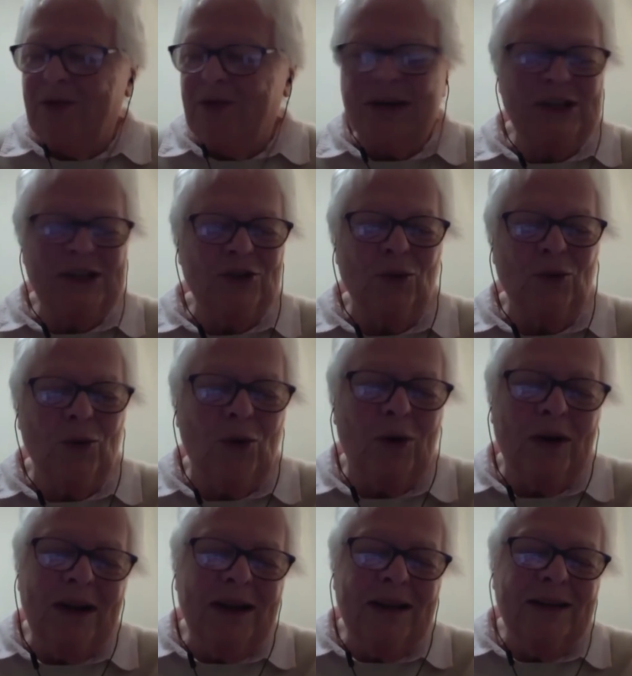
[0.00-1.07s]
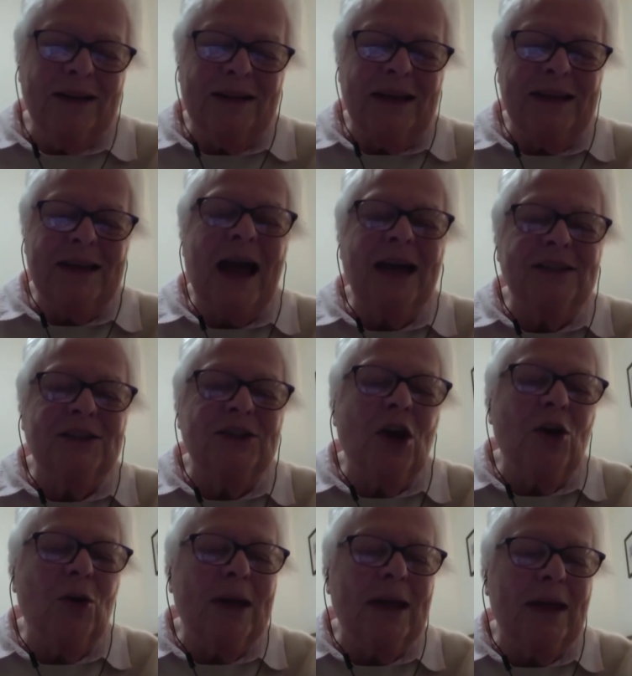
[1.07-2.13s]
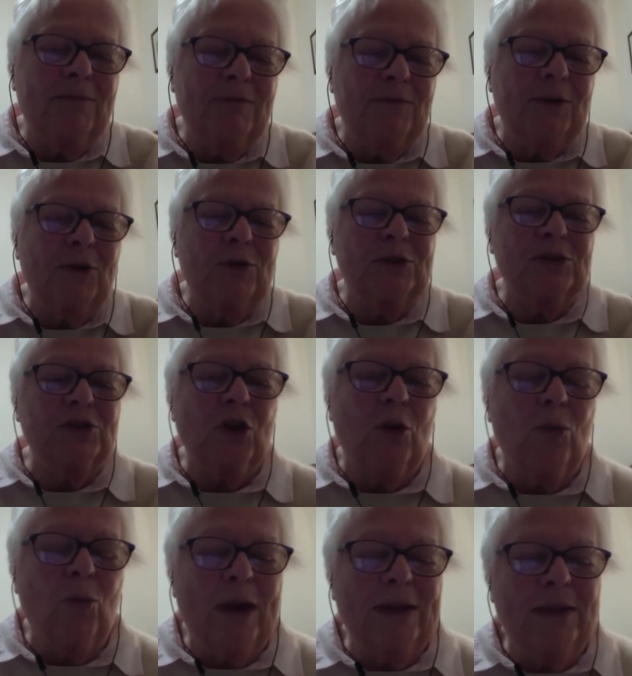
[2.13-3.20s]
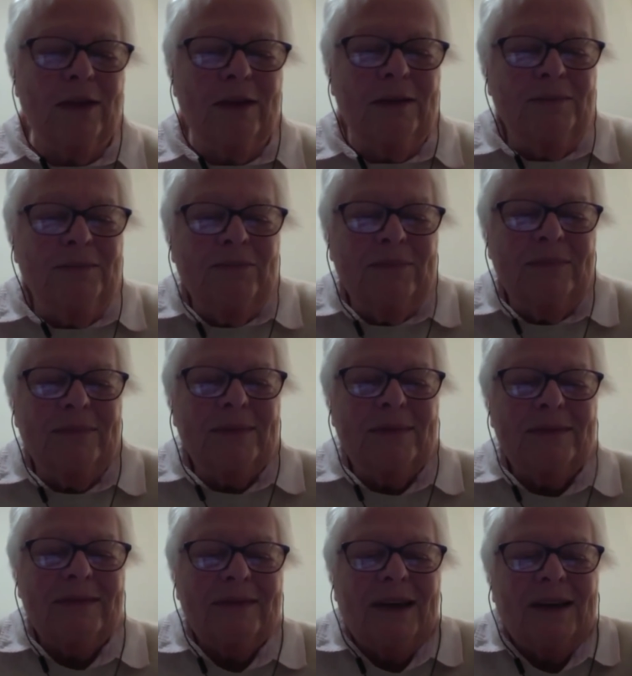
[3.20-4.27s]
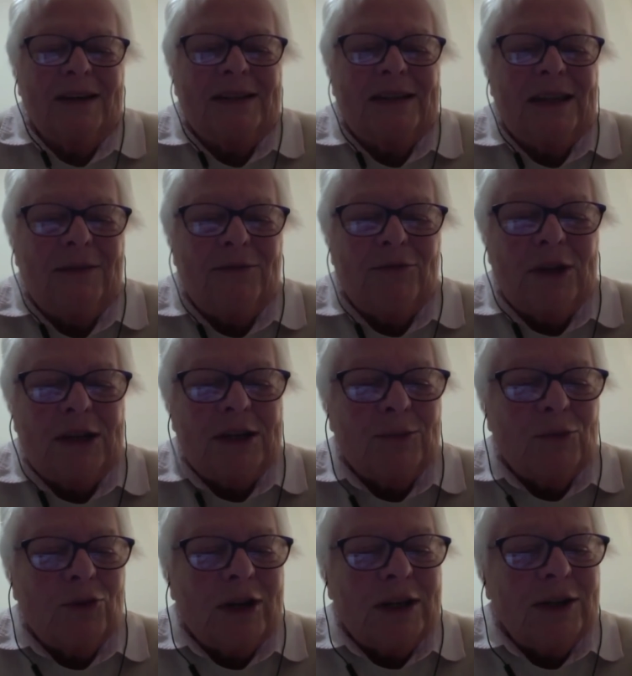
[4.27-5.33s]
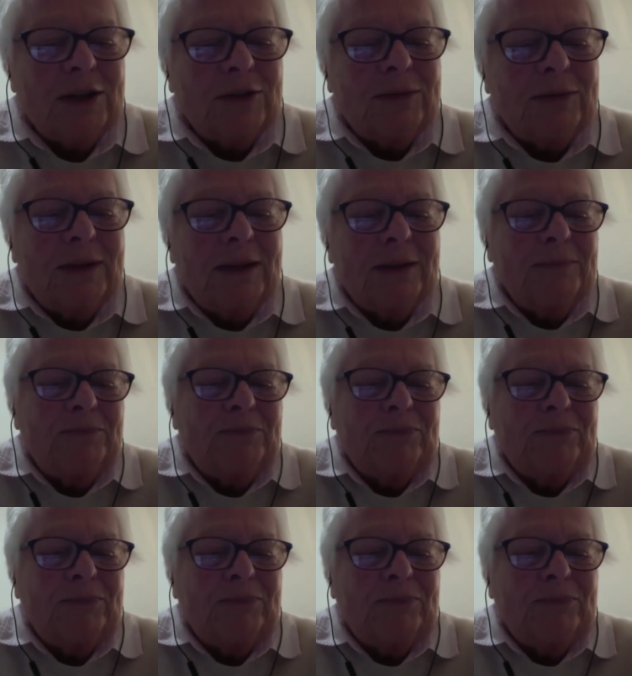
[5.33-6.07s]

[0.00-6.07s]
merit, or it has no influence on whether I see freedom or I don't.